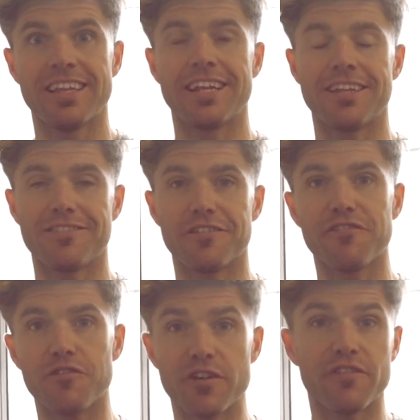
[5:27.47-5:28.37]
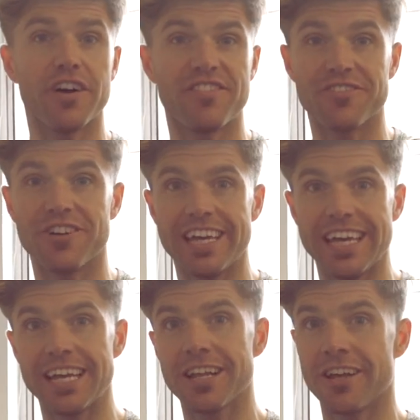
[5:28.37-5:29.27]
then it's your 45 degree
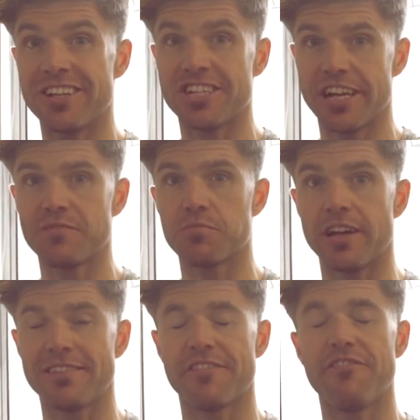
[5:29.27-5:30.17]
incline chest press,